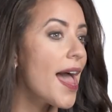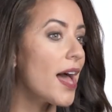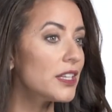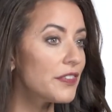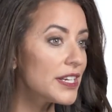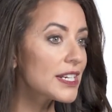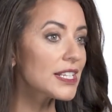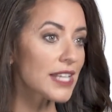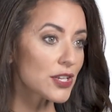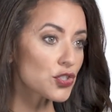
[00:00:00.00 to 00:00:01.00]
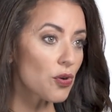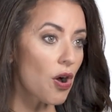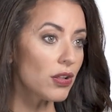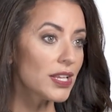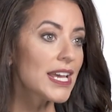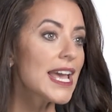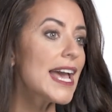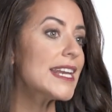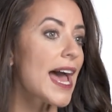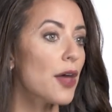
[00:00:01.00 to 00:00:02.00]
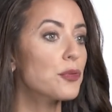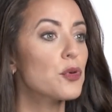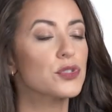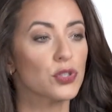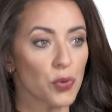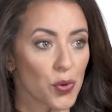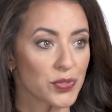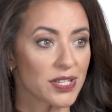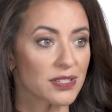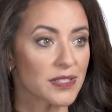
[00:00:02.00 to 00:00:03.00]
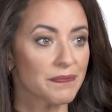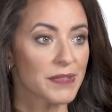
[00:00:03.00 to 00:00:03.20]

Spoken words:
elevated cholesterol, and atherosclerosis.